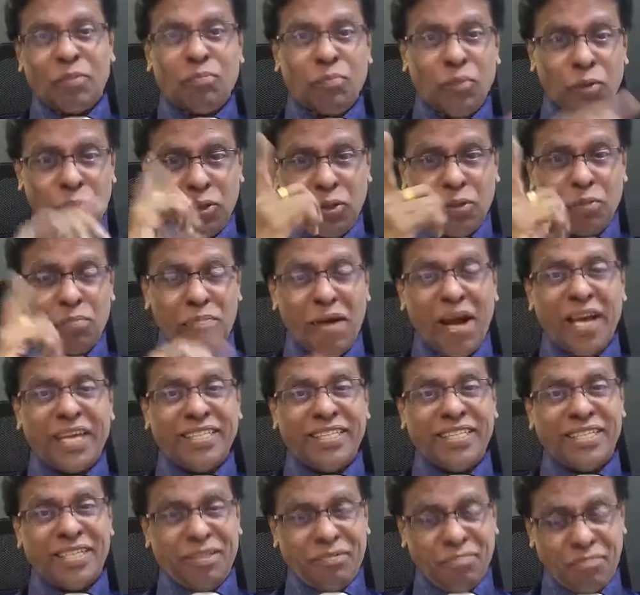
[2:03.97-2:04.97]
both
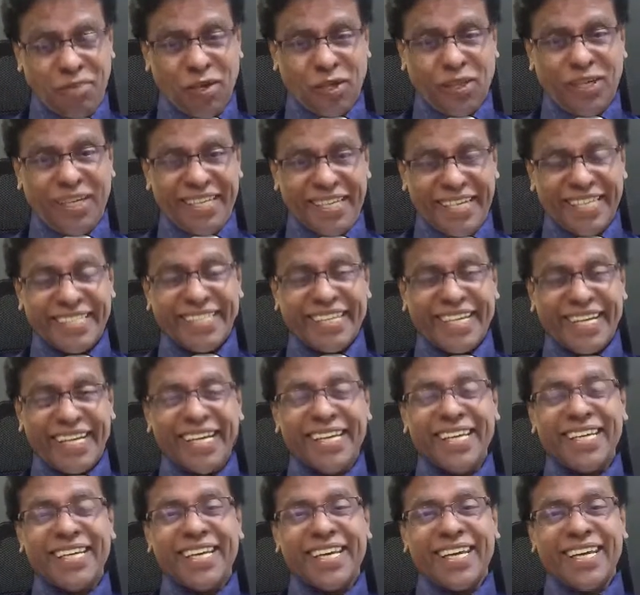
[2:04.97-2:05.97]
mind and body, let's
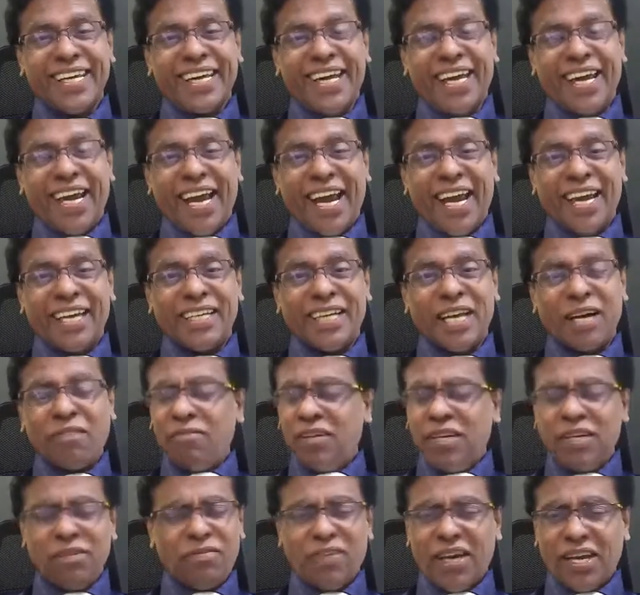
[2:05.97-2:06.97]
say. And I'm
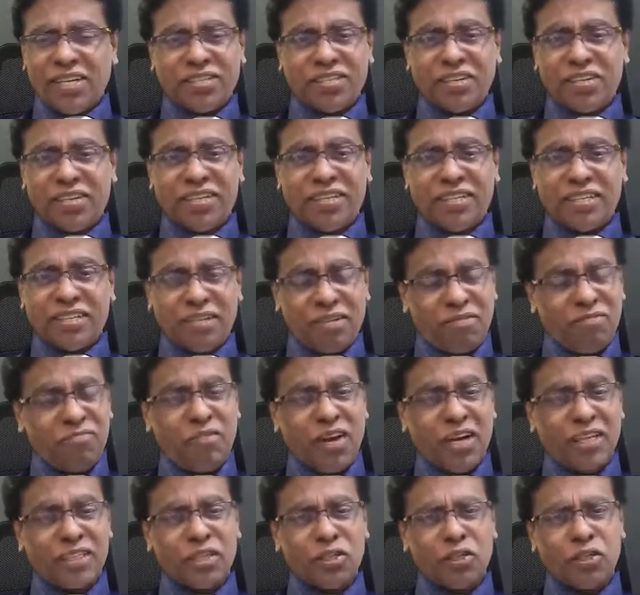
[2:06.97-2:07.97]
very fascinated. In
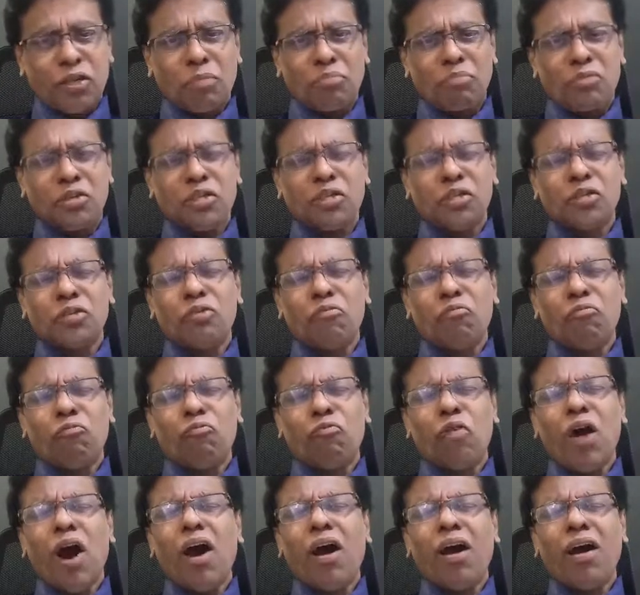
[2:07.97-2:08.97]
fact, the subject is
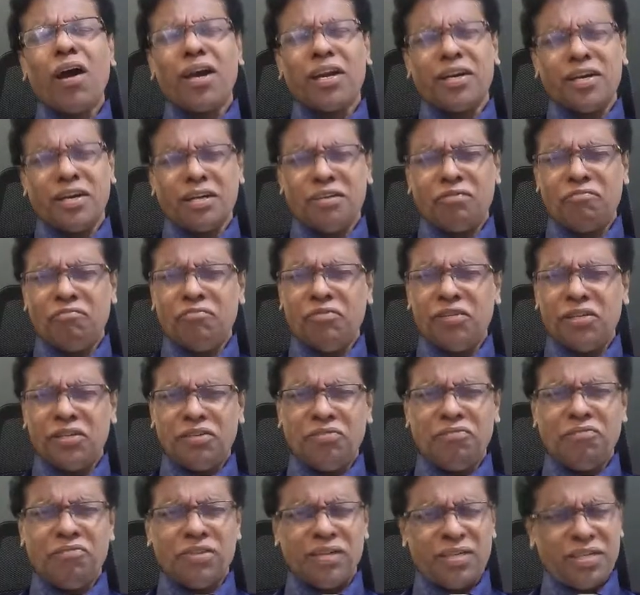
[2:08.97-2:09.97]
wide and very
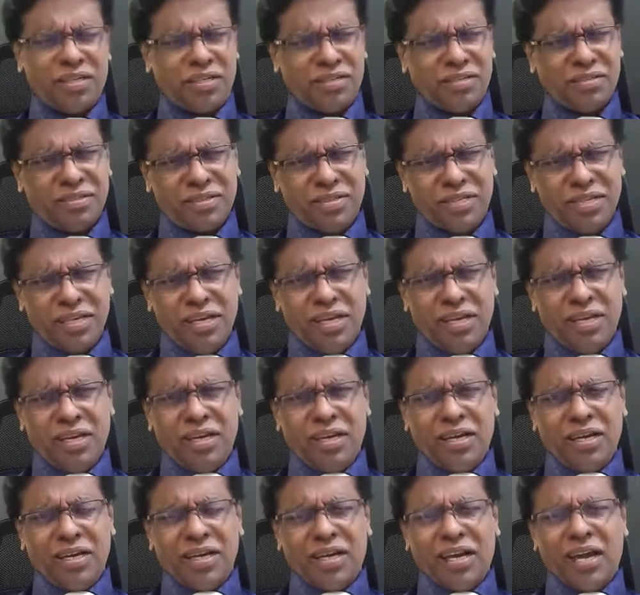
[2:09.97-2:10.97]
wide.
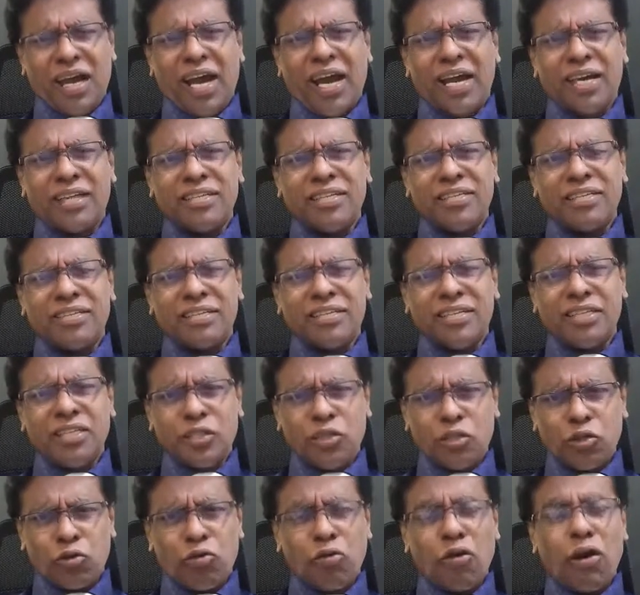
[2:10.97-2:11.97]
And
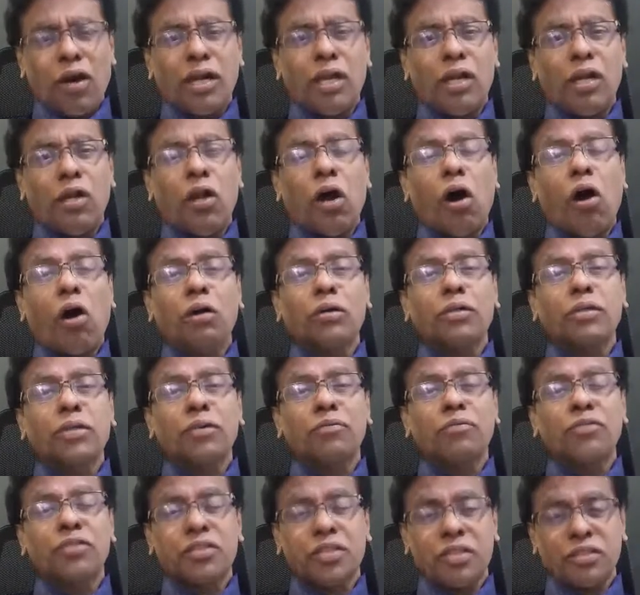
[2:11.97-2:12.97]
it requires a lot
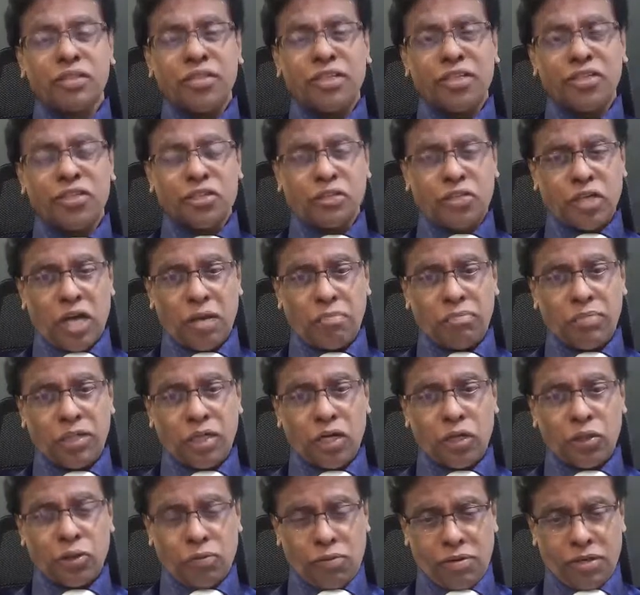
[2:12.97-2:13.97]
of strength and
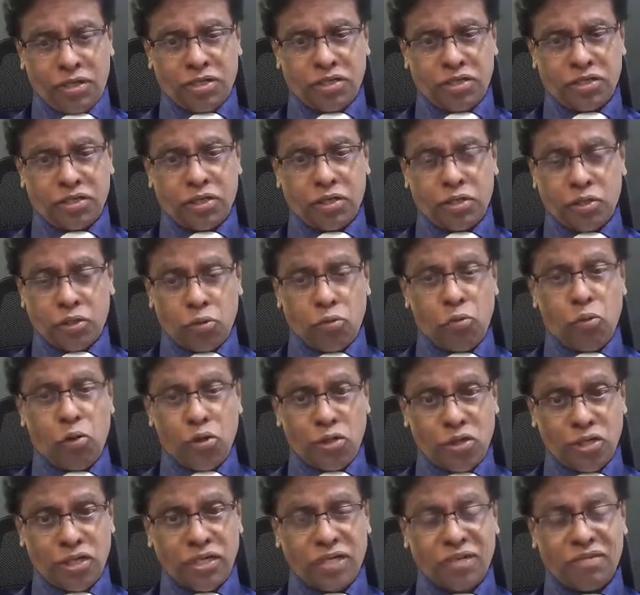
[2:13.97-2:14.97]
stamina to understand. It's an
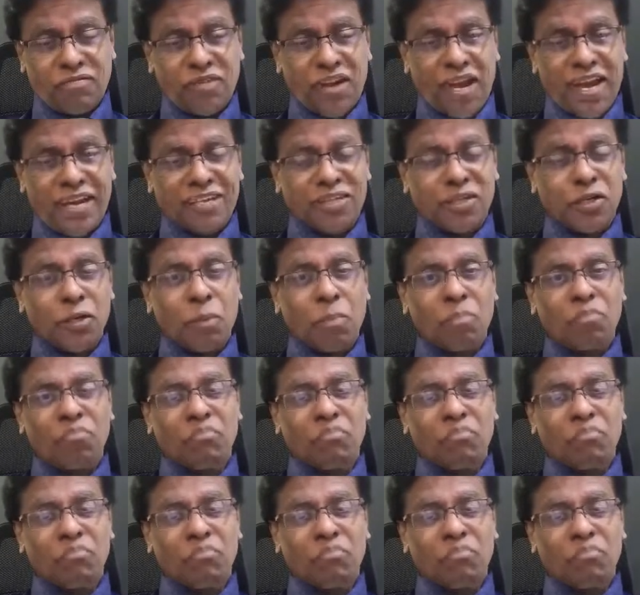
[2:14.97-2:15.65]
ocean, in fact.